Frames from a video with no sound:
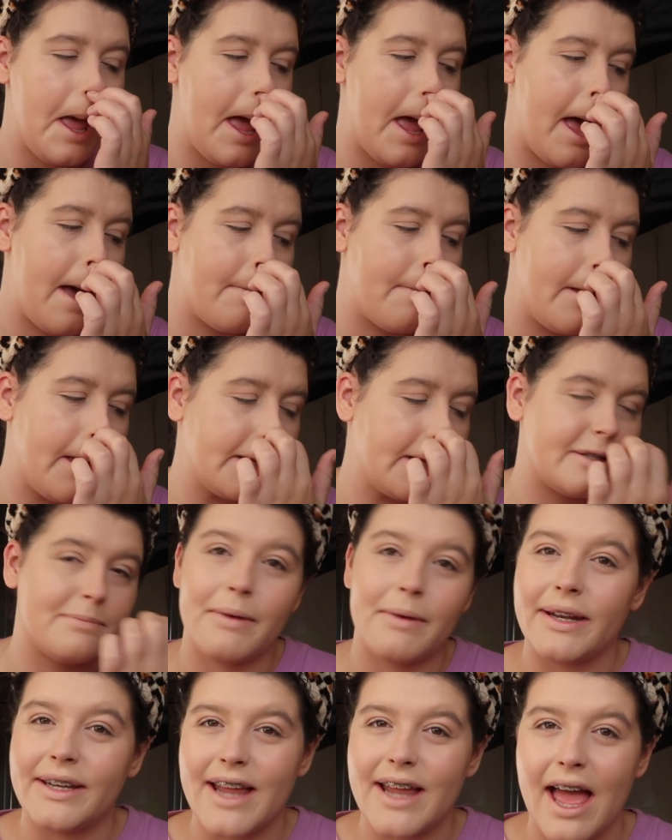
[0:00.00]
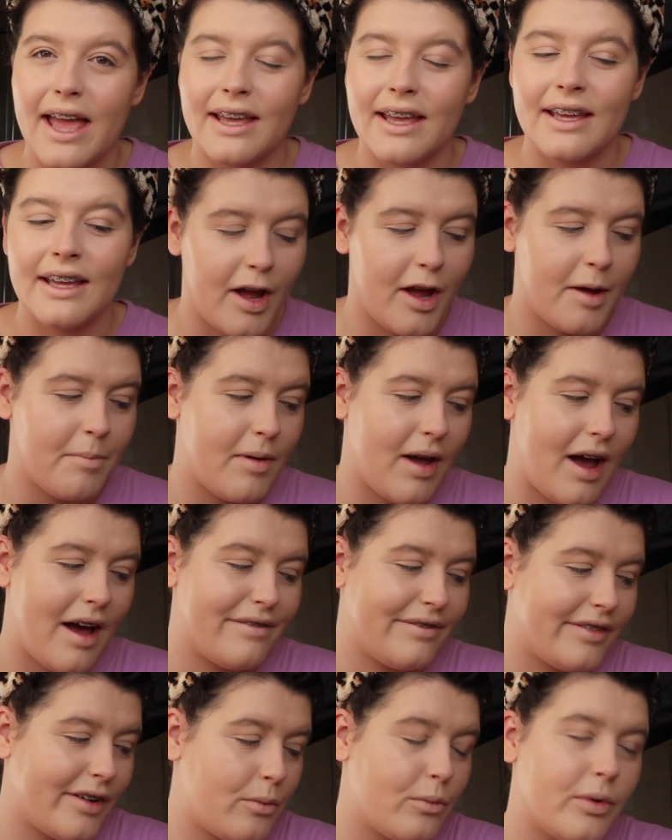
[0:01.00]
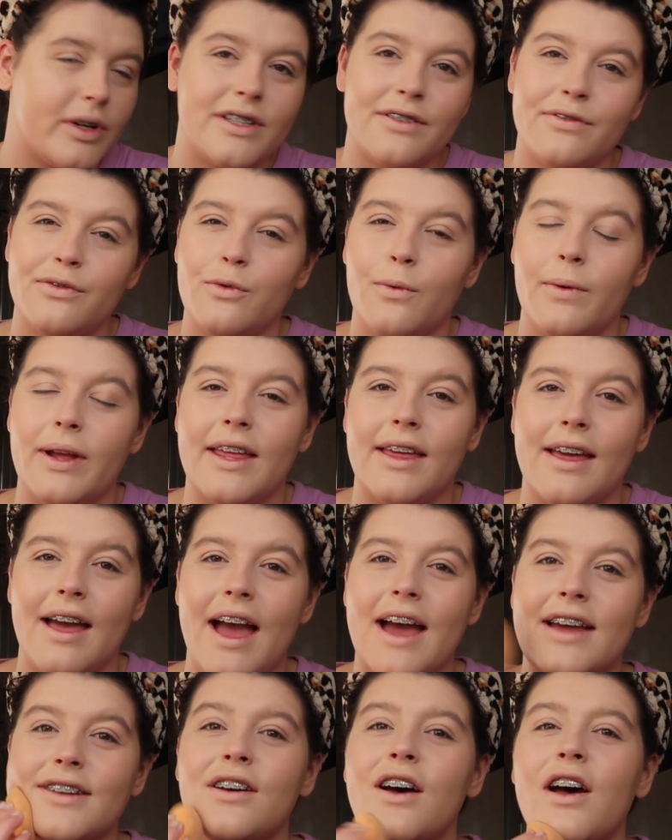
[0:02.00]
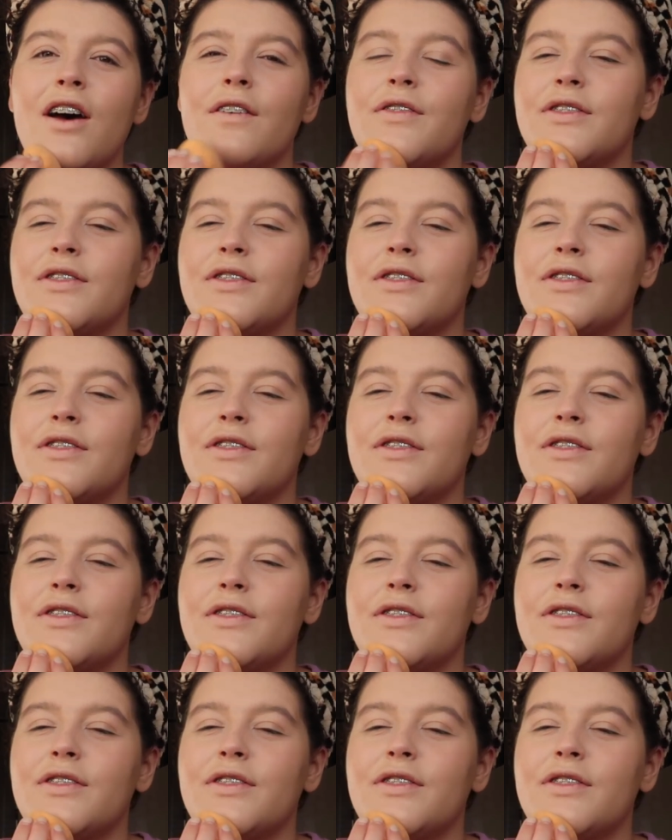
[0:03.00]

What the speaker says: It's Monday. I hope you have a wonderful week ahead.